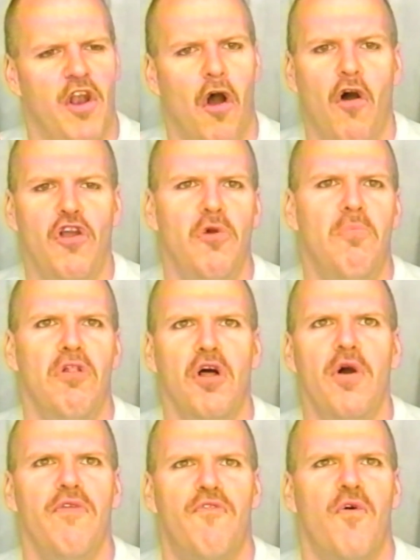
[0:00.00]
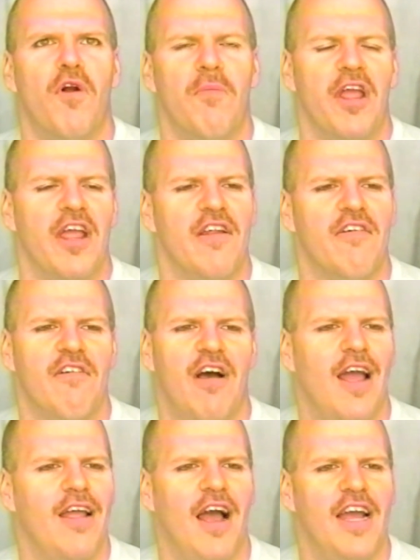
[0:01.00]
Then, of course, we're going to get
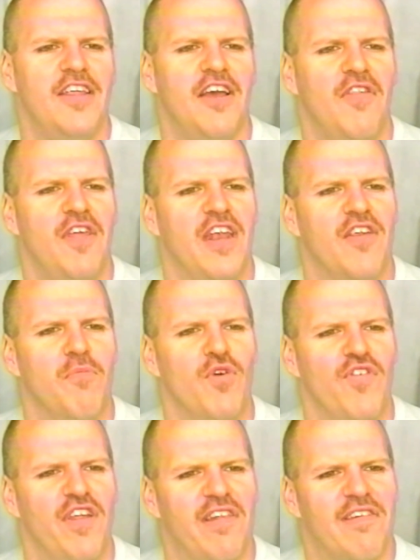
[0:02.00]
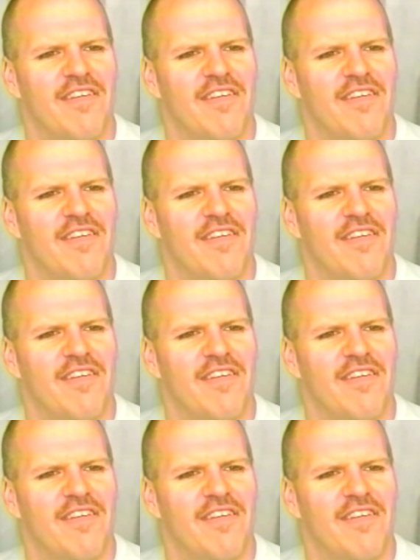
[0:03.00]
Andrew's screenplays actually produced